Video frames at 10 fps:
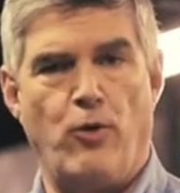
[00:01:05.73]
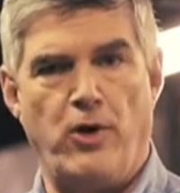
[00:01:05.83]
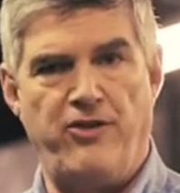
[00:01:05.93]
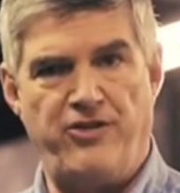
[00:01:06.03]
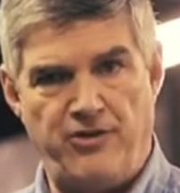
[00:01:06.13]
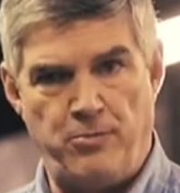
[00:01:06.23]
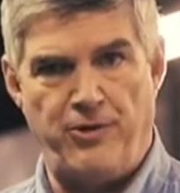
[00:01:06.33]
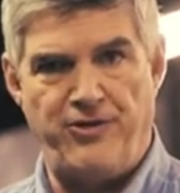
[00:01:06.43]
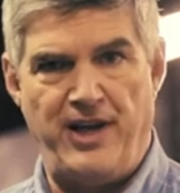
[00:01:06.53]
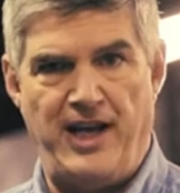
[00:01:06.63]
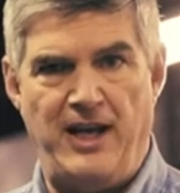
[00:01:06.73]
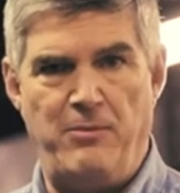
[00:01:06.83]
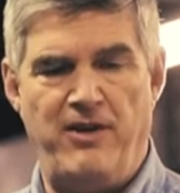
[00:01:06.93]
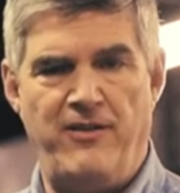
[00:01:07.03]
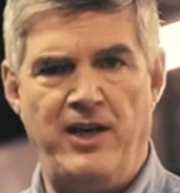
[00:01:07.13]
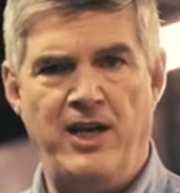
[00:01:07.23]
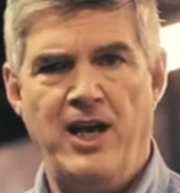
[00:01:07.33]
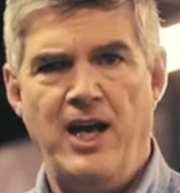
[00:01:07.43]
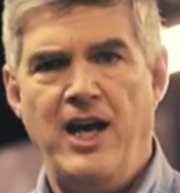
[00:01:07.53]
46% ABV.